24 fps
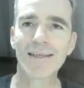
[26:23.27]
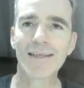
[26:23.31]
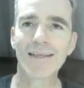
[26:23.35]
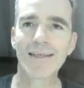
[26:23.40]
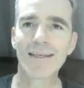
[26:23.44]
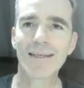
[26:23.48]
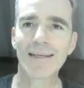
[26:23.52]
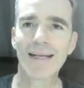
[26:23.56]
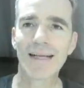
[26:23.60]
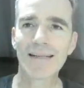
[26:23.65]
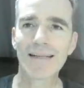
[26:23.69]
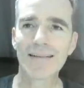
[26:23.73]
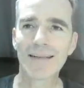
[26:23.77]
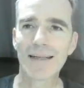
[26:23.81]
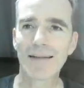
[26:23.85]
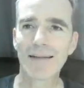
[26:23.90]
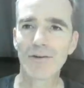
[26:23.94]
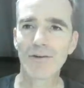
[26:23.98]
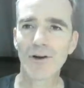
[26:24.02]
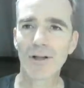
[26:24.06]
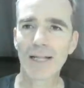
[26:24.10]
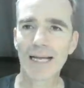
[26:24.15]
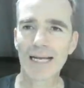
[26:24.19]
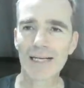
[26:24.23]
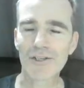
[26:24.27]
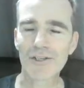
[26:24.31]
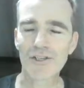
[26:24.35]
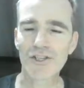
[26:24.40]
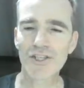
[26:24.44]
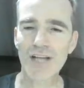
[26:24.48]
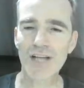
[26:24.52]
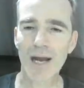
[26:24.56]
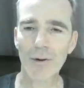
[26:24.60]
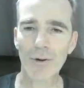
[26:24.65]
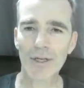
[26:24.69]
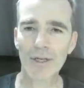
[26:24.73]
You see they've got like a
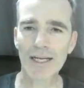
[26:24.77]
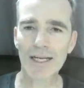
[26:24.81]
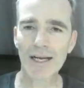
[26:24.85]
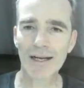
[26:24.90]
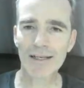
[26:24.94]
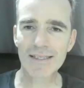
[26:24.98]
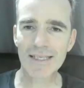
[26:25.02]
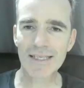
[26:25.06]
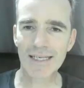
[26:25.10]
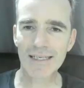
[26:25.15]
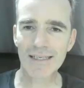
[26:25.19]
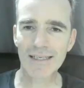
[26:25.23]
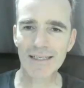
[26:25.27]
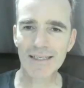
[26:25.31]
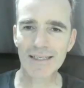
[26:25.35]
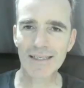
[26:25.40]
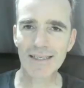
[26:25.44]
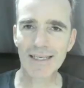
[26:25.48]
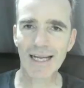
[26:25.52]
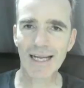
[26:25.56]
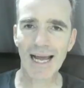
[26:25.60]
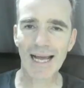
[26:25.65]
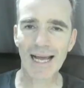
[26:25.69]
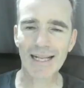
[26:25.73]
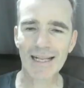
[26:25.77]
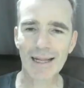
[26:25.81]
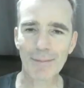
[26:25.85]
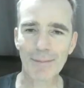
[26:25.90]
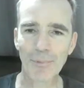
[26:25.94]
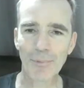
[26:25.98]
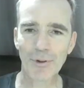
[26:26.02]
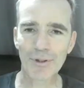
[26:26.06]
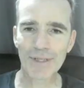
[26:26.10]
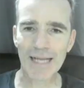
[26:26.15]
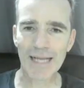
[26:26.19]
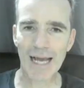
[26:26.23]
shower curtain, and they put
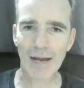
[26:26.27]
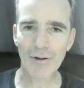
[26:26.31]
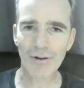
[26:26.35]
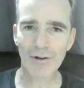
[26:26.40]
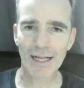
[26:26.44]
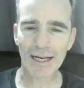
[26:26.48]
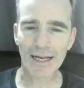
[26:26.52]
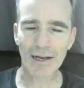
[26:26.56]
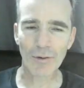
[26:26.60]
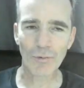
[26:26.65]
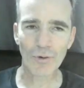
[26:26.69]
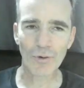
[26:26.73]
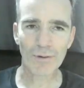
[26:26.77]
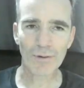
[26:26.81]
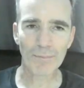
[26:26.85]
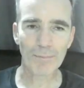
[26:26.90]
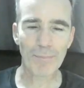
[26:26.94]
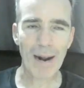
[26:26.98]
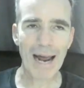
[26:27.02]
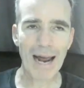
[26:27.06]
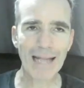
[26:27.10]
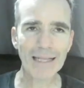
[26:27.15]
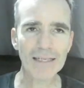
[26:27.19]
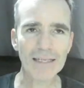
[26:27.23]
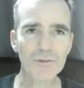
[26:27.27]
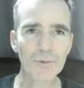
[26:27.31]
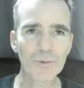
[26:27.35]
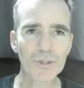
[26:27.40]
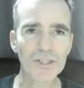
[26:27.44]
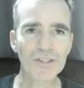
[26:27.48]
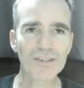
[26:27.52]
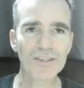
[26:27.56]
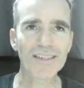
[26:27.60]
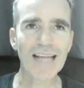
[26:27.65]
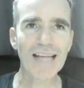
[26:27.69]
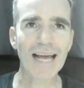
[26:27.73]
down like a wooden pallet which you
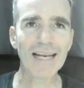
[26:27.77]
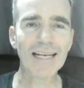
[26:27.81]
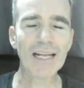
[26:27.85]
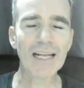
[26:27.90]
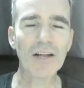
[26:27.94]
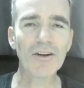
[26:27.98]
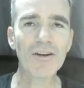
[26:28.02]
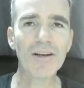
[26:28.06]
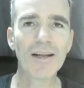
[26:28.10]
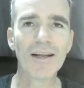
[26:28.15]
stand on,